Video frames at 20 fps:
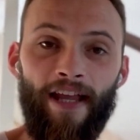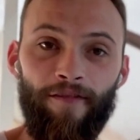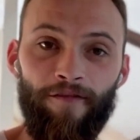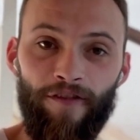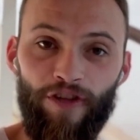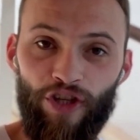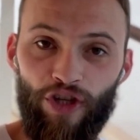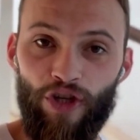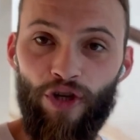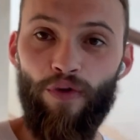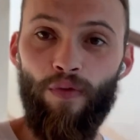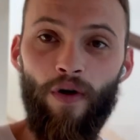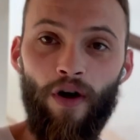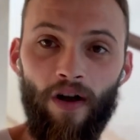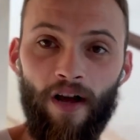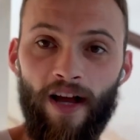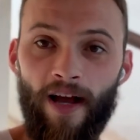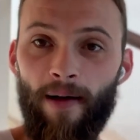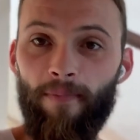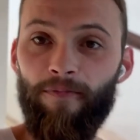If you
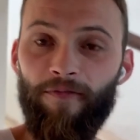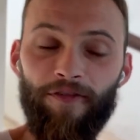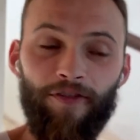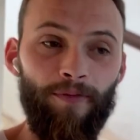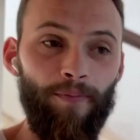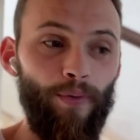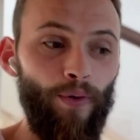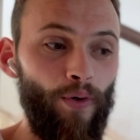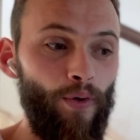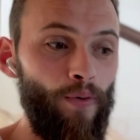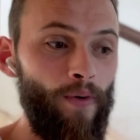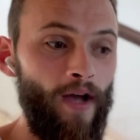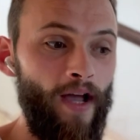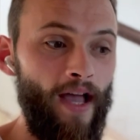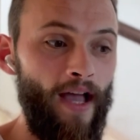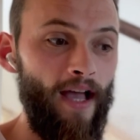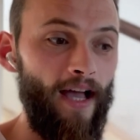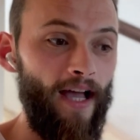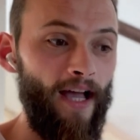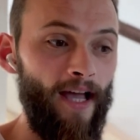are comfortable,
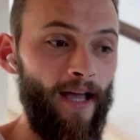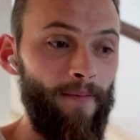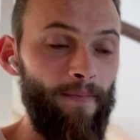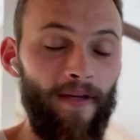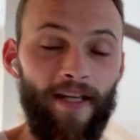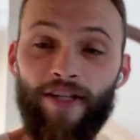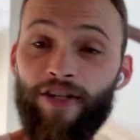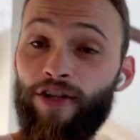it's